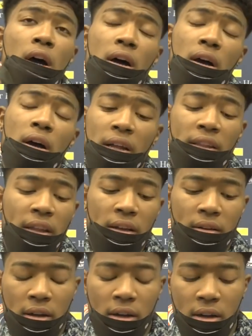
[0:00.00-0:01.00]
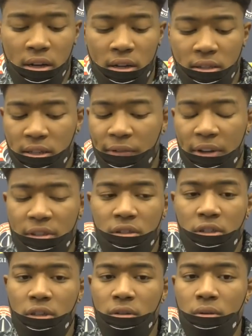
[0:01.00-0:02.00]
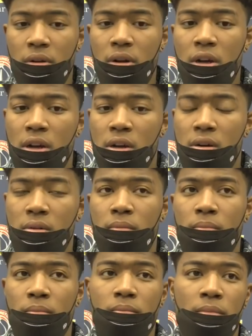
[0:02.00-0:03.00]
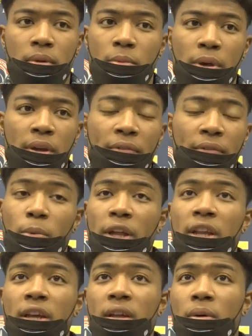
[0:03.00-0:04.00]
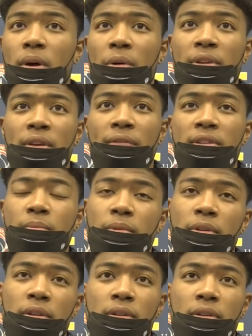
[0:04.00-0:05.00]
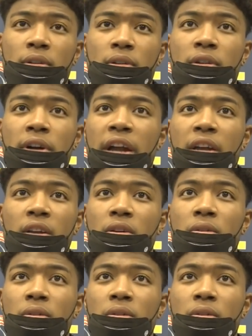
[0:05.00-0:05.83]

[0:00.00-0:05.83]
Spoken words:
I think defense, you know, if you're winning, our defense, great, you